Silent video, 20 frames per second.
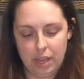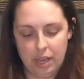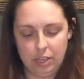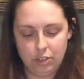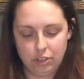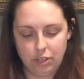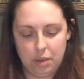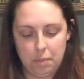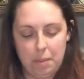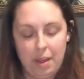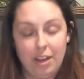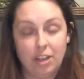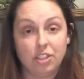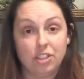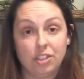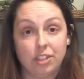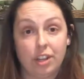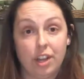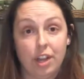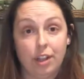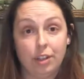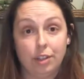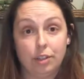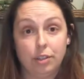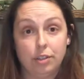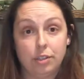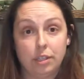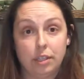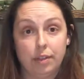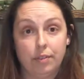I try to match the
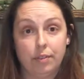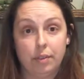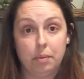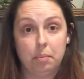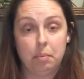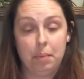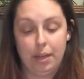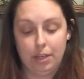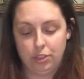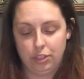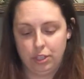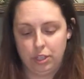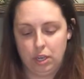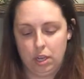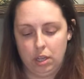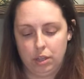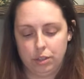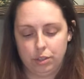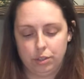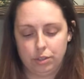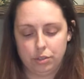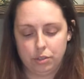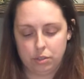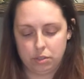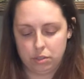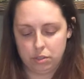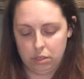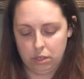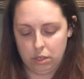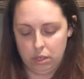colors and give them matching
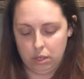colors.